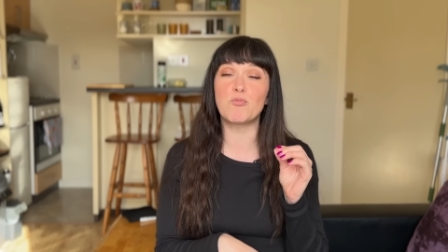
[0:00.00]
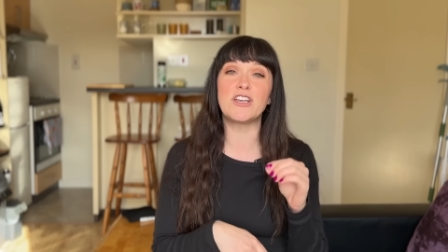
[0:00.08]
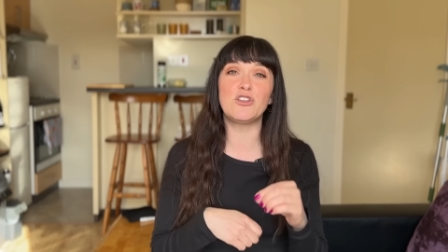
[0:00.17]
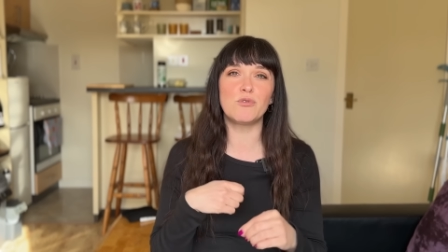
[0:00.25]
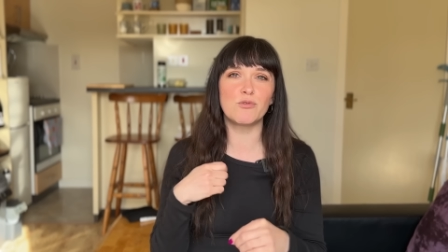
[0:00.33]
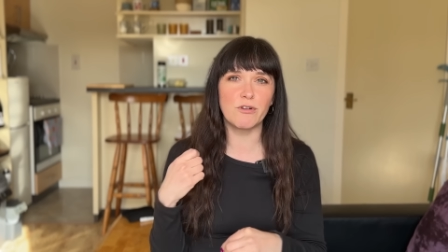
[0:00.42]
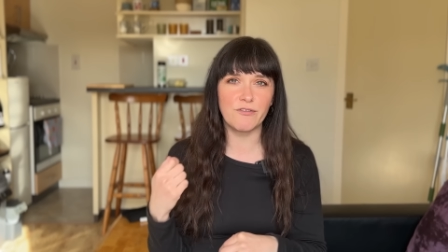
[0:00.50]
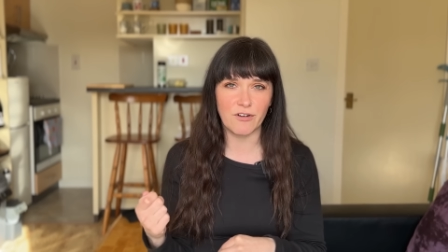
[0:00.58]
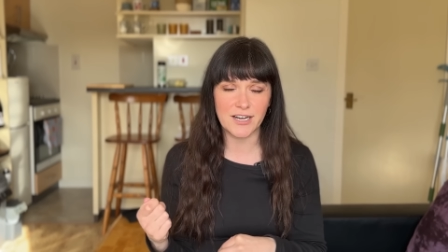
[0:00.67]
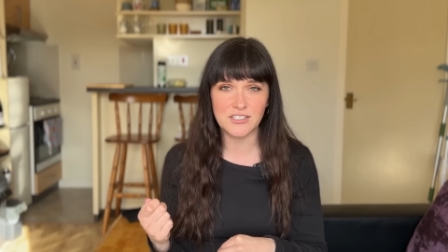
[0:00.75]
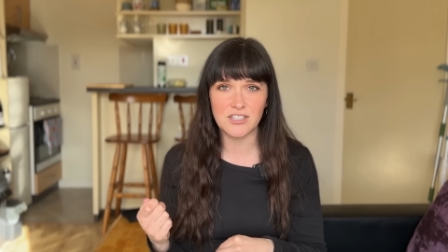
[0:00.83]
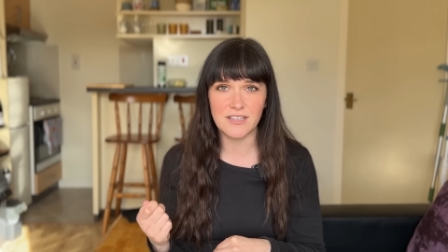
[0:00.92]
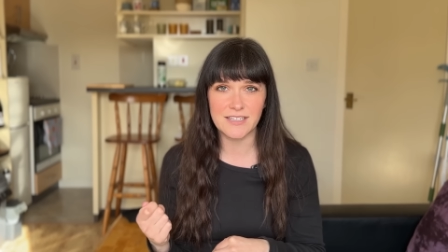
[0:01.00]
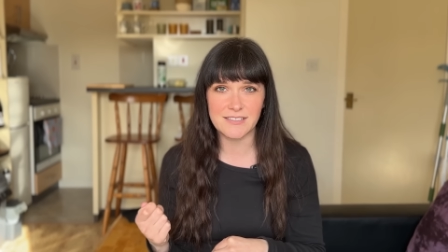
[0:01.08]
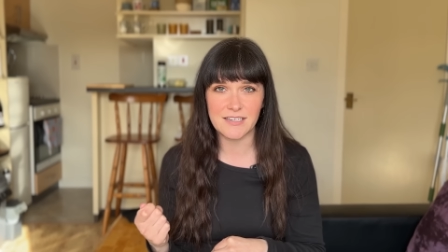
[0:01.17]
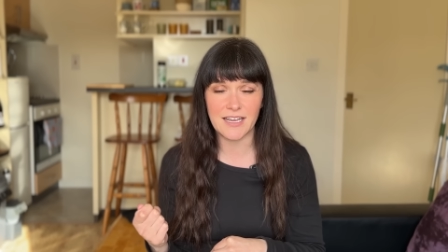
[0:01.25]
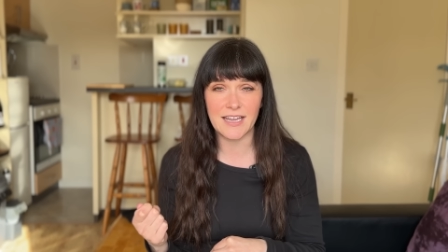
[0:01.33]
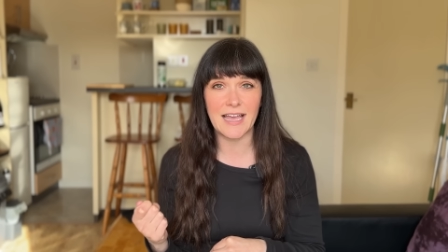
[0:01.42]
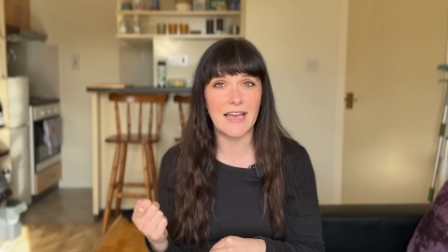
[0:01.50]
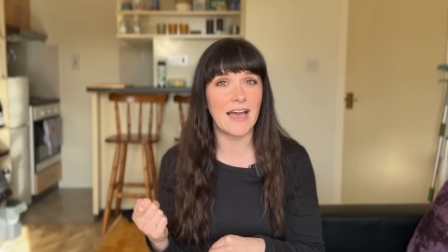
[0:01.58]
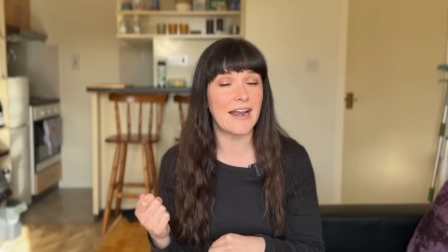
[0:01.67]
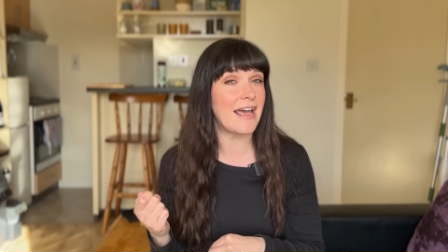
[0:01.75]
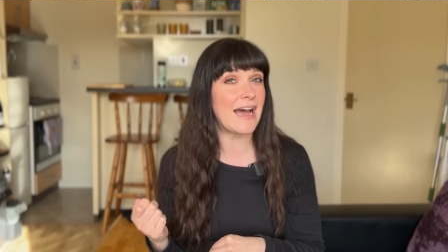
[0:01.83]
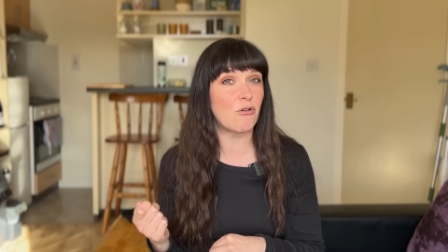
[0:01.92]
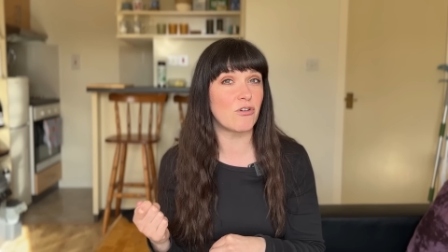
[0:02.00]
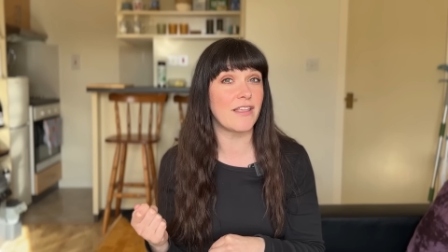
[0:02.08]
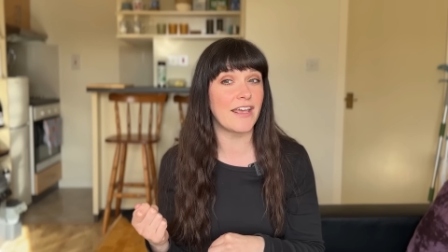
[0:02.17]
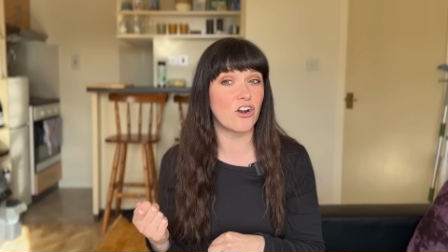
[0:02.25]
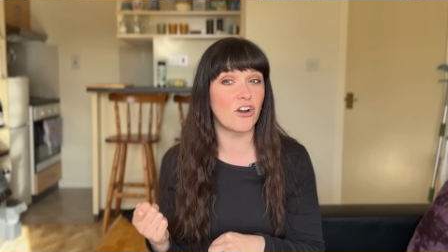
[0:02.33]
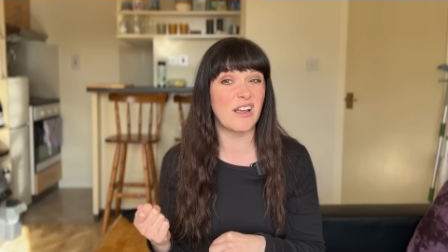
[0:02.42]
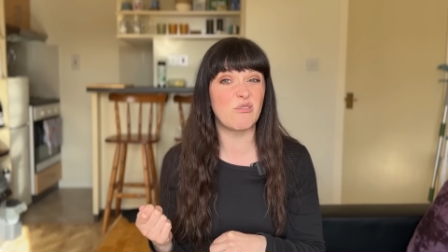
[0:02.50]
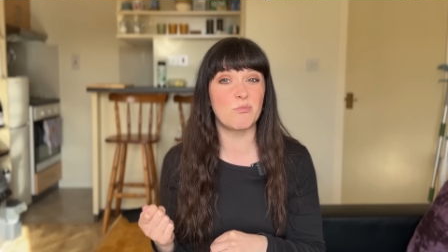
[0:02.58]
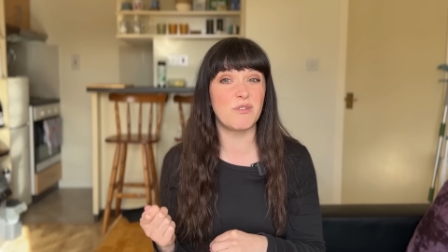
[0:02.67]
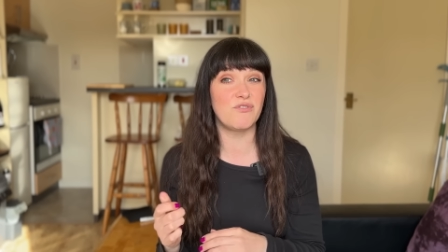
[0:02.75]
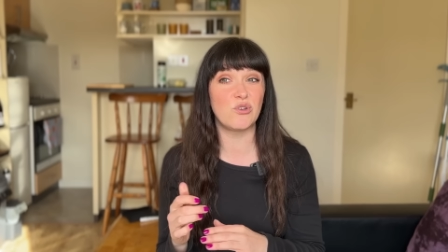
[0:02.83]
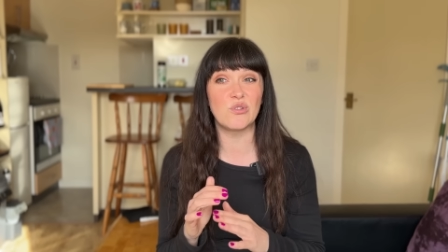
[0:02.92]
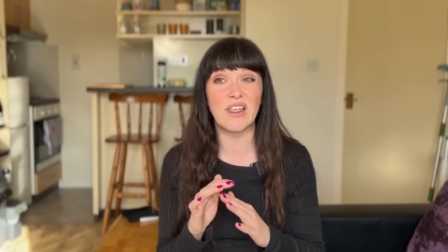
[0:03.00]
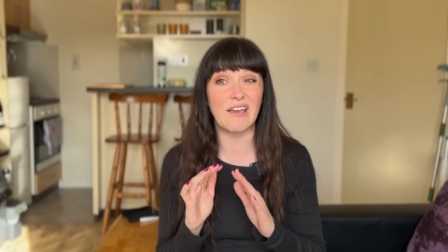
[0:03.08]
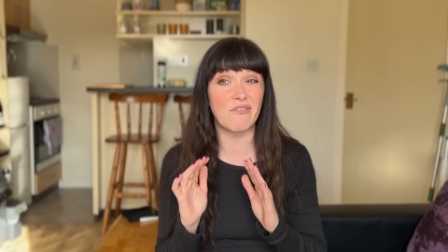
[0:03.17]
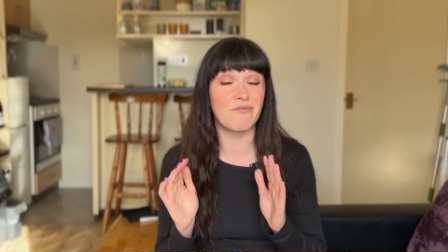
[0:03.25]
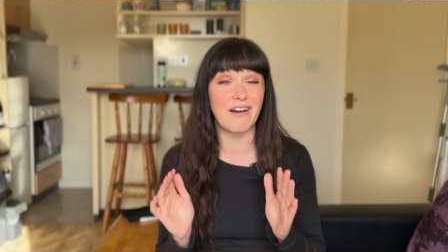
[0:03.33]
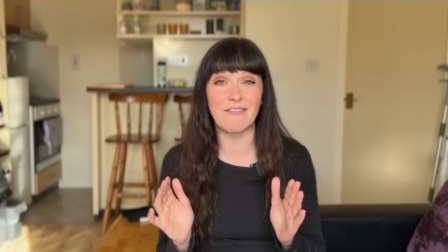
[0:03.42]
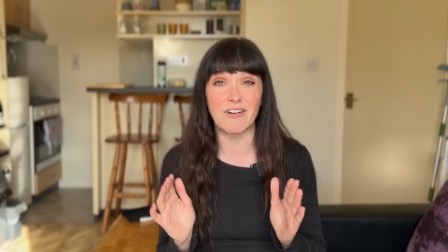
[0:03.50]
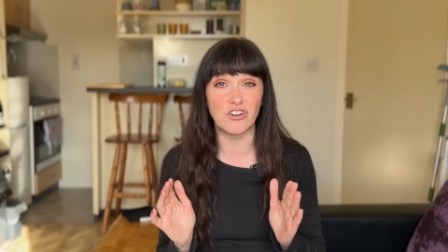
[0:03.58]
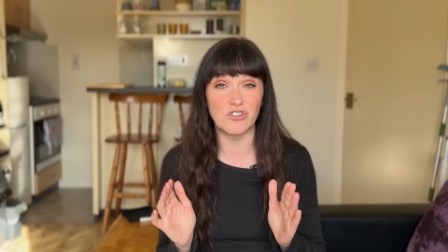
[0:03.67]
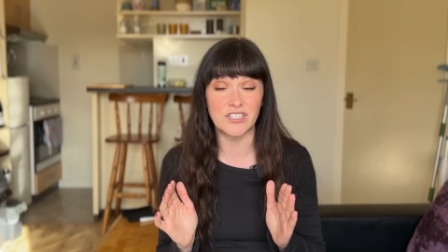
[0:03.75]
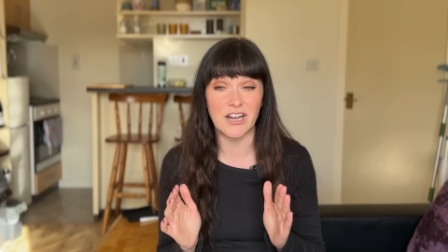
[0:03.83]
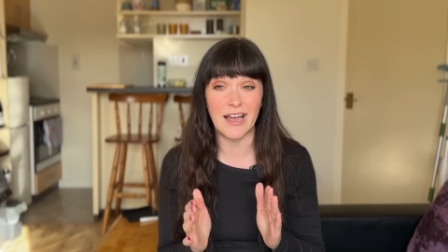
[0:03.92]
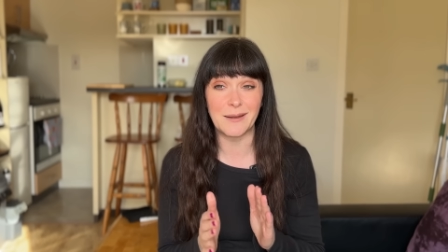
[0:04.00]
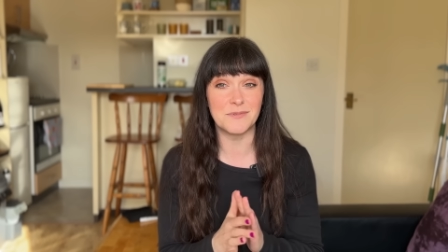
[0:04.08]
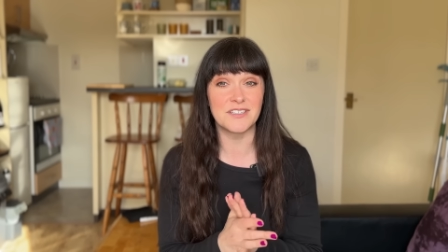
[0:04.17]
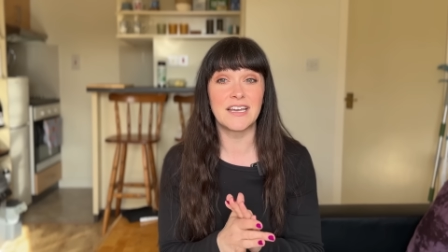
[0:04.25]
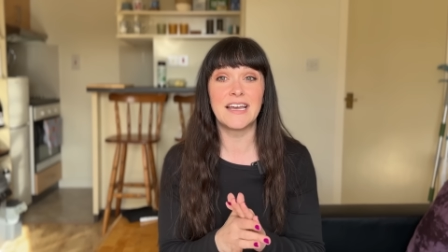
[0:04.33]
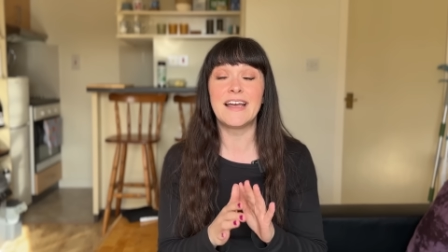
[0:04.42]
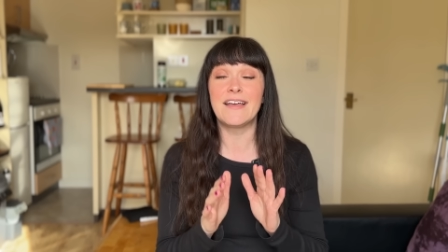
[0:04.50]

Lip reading: When you would refresh the listing an hour later, it would be viewed like 500 times.